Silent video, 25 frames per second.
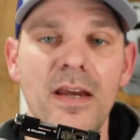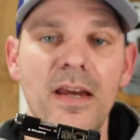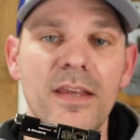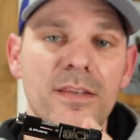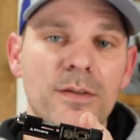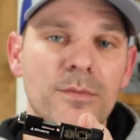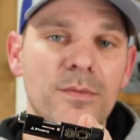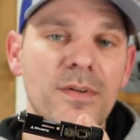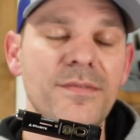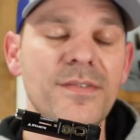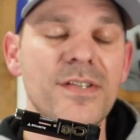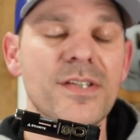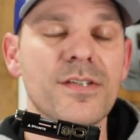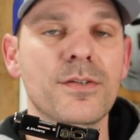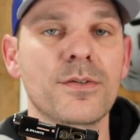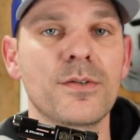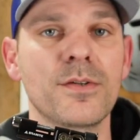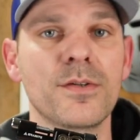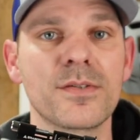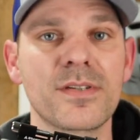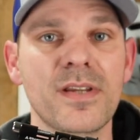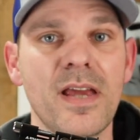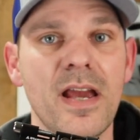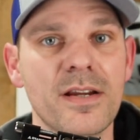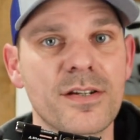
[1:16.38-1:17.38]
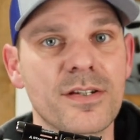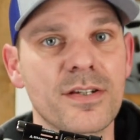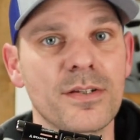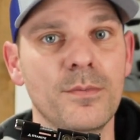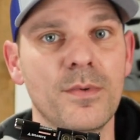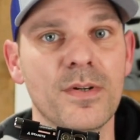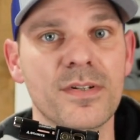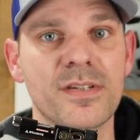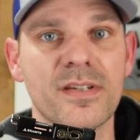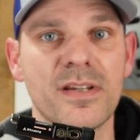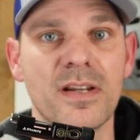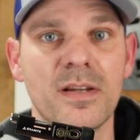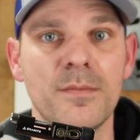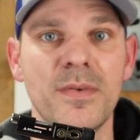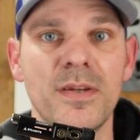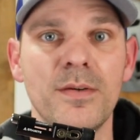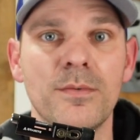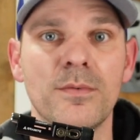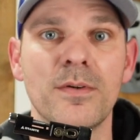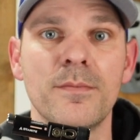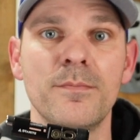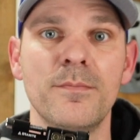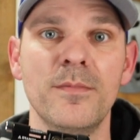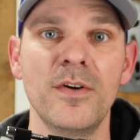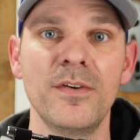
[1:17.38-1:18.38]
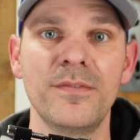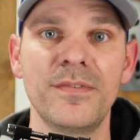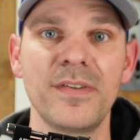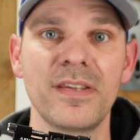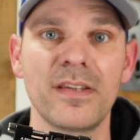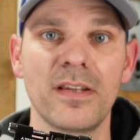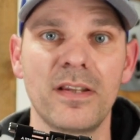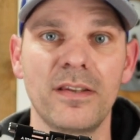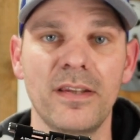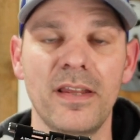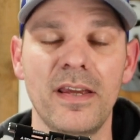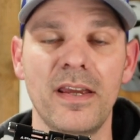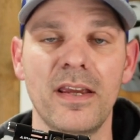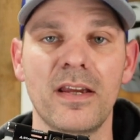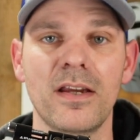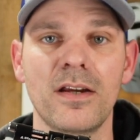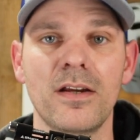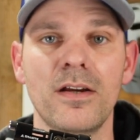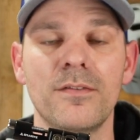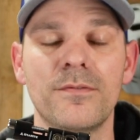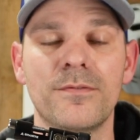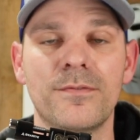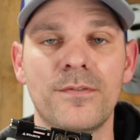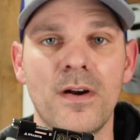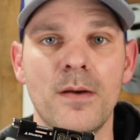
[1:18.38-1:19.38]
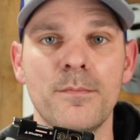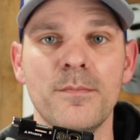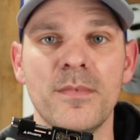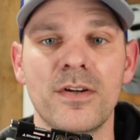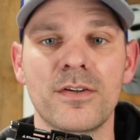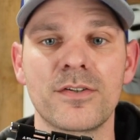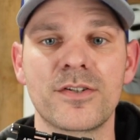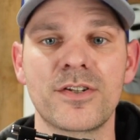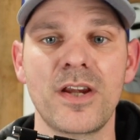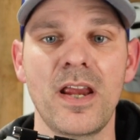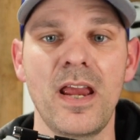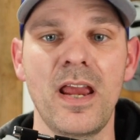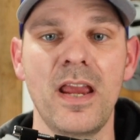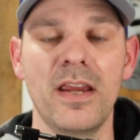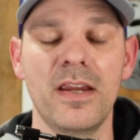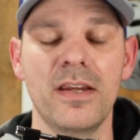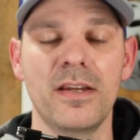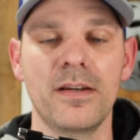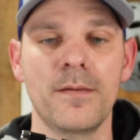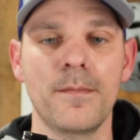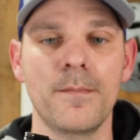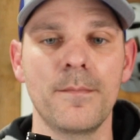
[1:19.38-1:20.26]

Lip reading: and the rivet screw is actually what's going to be removing the link from your chain.